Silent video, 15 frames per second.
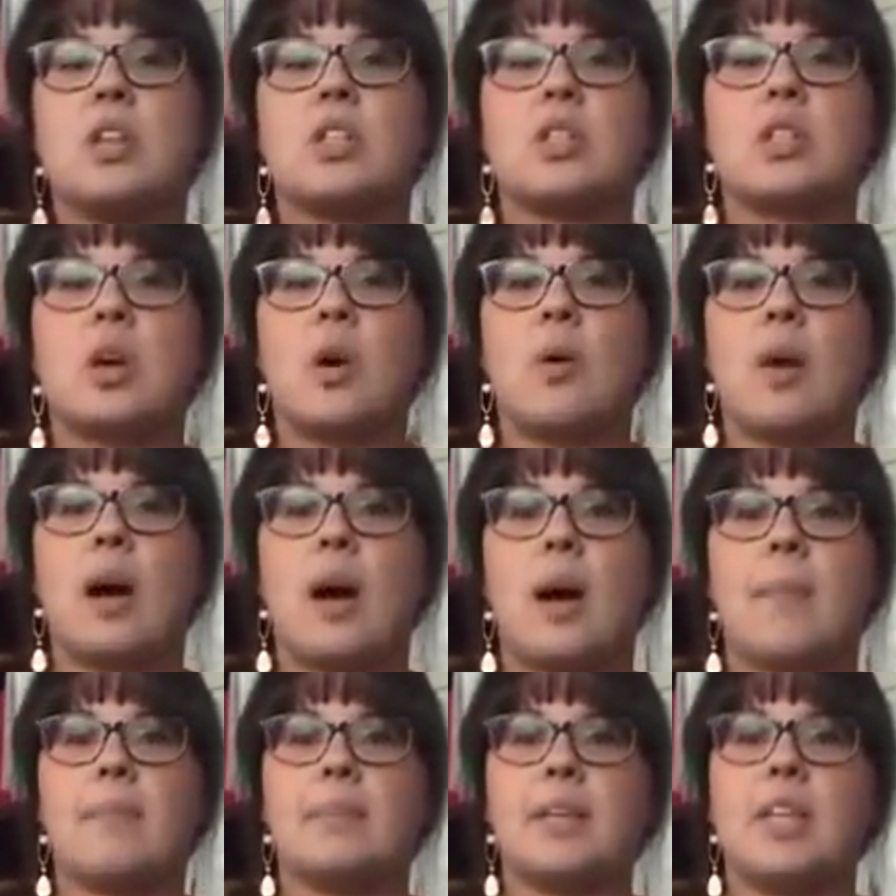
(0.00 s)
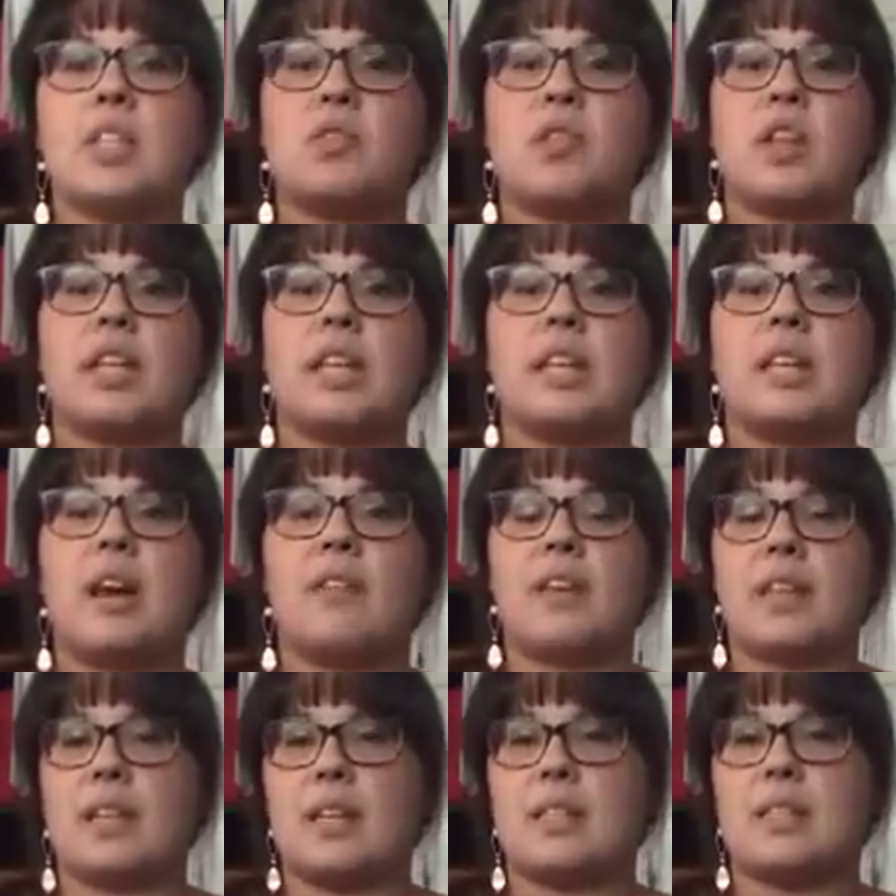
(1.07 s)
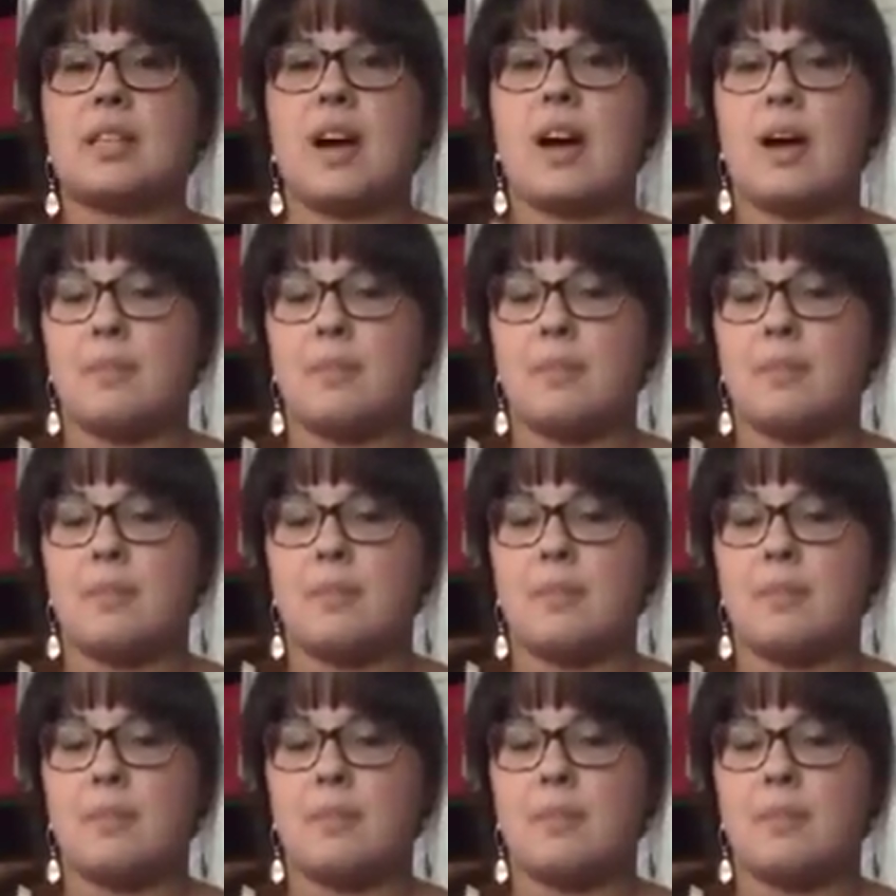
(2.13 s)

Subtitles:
So he's really loving this.